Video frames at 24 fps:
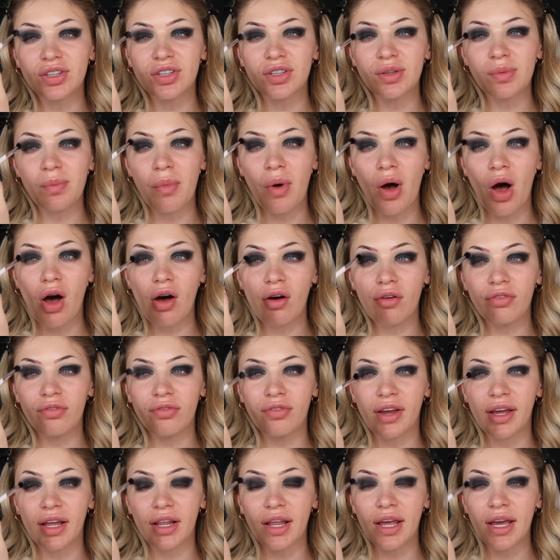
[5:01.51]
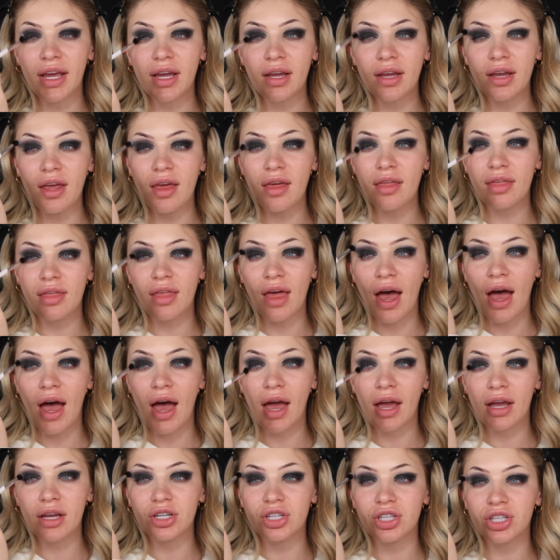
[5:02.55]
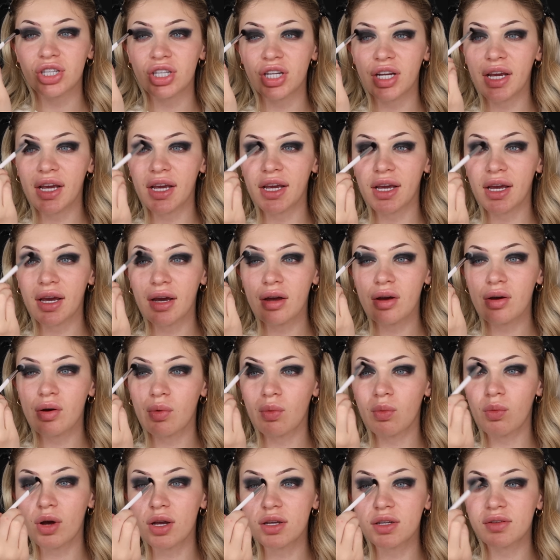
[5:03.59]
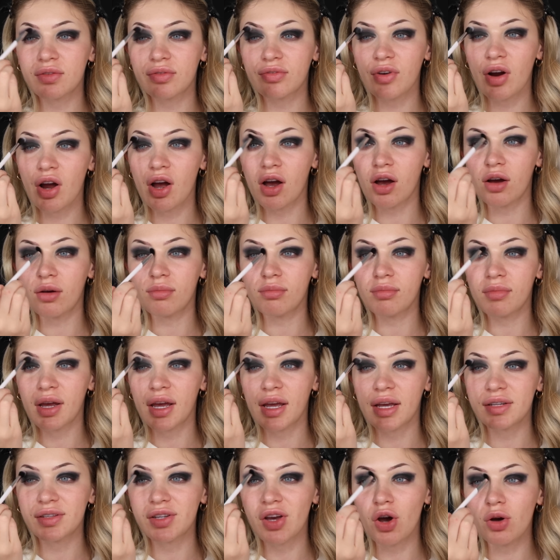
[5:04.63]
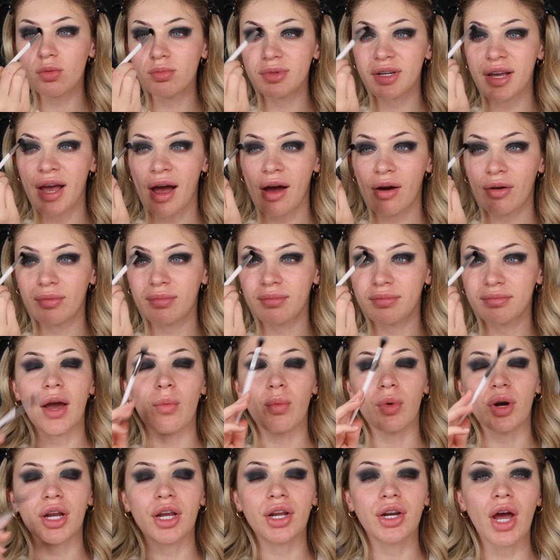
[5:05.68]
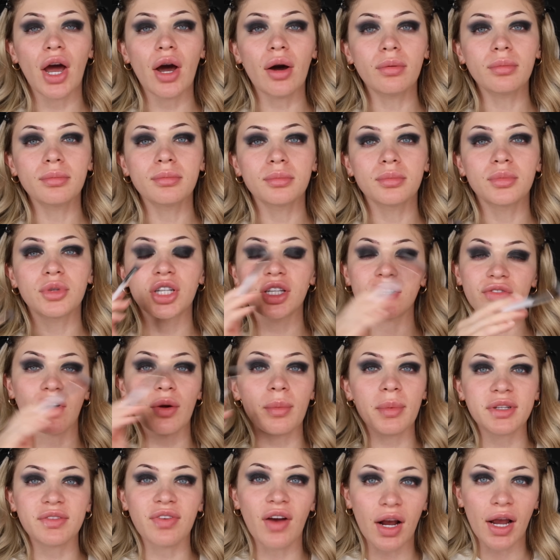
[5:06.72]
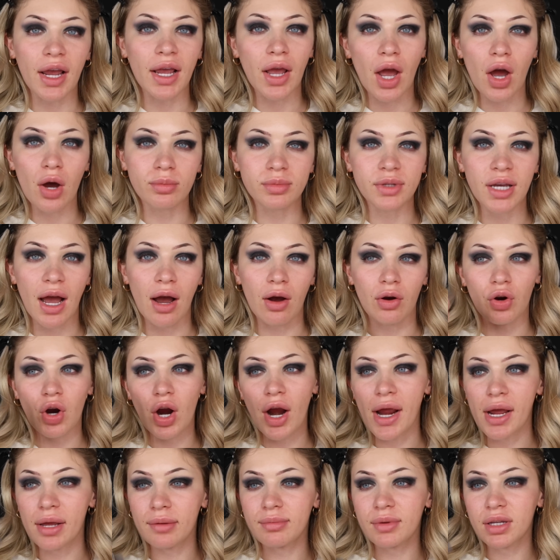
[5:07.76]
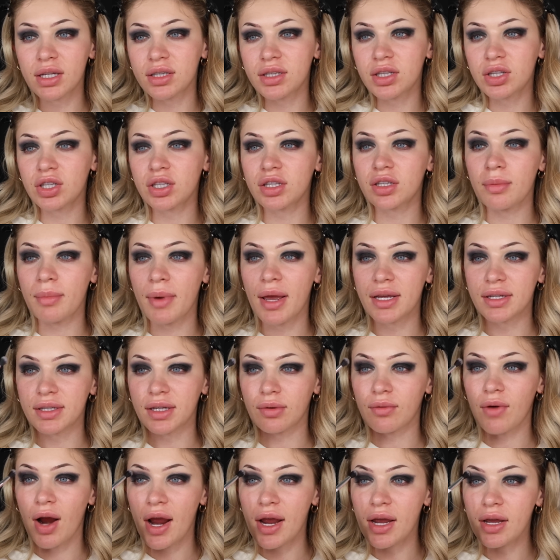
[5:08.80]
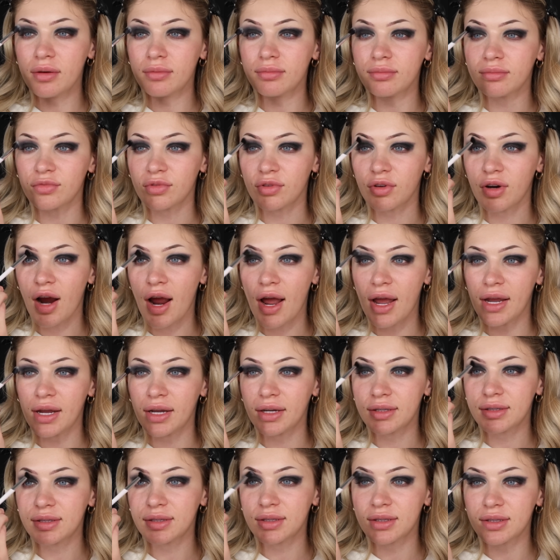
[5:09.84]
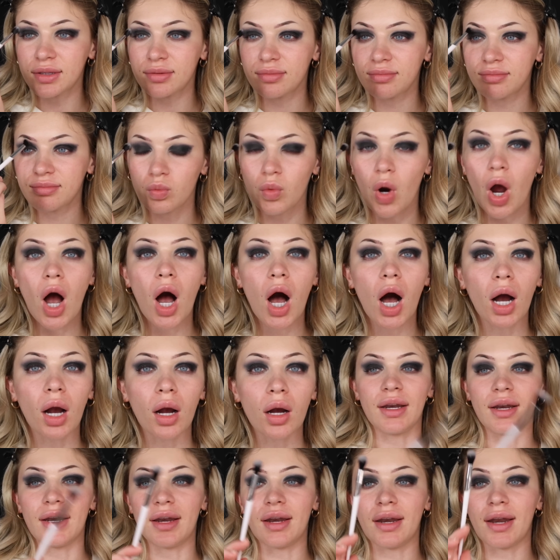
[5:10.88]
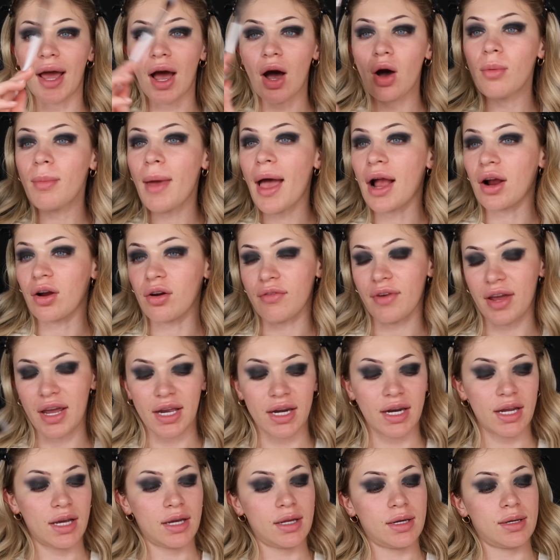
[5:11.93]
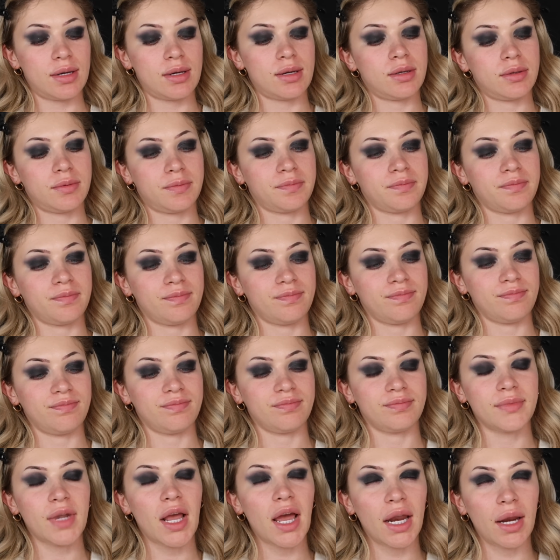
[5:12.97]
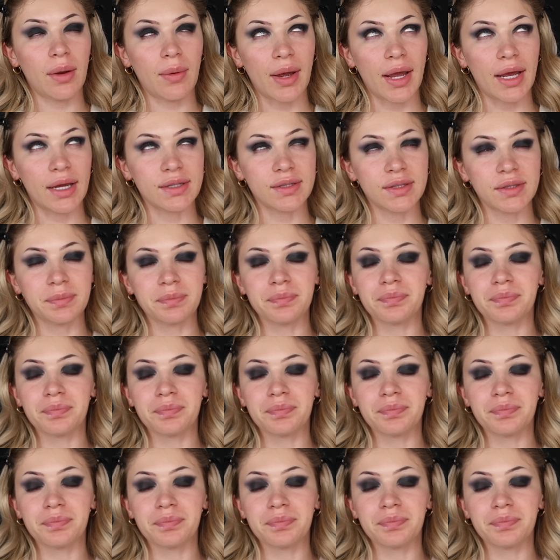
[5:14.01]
small feeling that she was from his hometown. And what do you know? She's from his fucking hometown. Great. This is just amazing, right? Right. Wrong. Now I'm aggravated. Anyways,